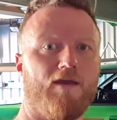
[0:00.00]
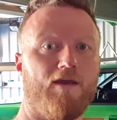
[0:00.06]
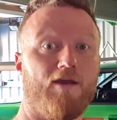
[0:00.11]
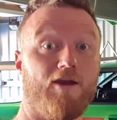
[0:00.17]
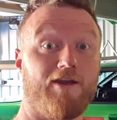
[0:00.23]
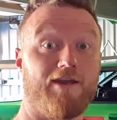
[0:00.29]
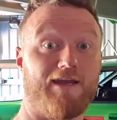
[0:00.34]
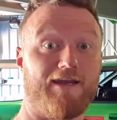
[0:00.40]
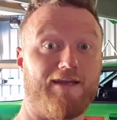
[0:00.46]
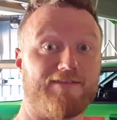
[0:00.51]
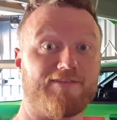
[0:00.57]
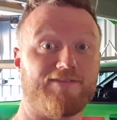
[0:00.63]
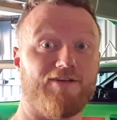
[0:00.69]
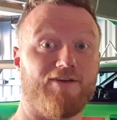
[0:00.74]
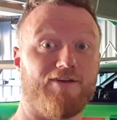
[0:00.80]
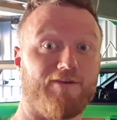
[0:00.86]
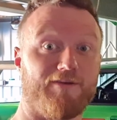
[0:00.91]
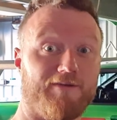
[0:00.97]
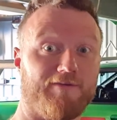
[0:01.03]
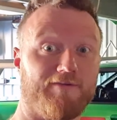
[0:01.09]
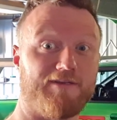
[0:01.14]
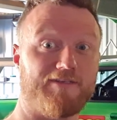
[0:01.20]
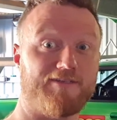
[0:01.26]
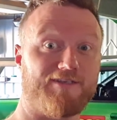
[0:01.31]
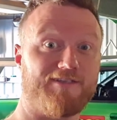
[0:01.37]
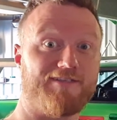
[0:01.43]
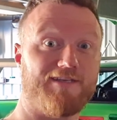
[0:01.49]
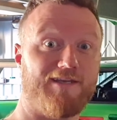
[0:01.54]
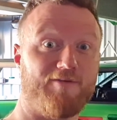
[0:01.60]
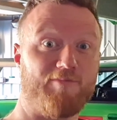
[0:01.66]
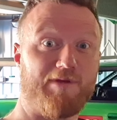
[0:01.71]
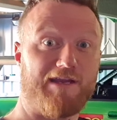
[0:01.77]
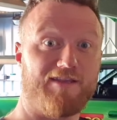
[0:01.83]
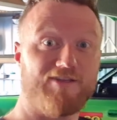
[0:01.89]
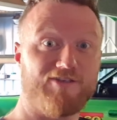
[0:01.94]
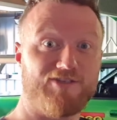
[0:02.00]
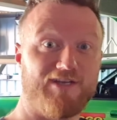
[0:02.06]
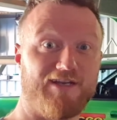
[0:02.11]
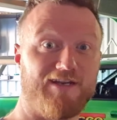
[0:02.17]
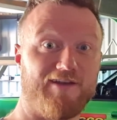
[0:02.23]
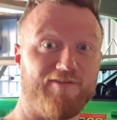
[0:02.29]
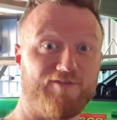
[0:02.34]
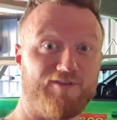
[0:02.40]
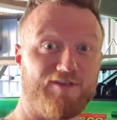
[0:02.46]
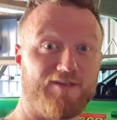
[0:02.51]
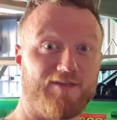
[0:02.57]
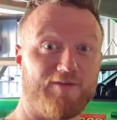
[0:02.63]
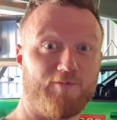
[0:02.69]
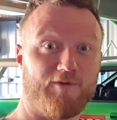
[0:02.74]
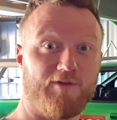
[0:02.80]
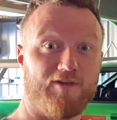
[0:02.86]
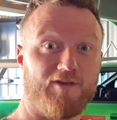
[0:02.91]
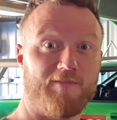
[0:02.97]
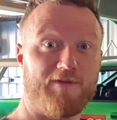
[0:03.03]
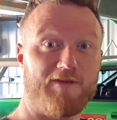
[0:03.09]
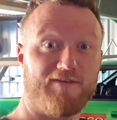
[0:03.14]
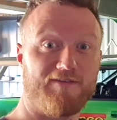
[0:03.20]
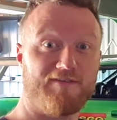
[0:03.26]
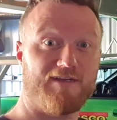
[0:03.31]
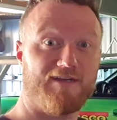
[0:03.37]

Okay, so as you can see, back in the shed after the wheel alignment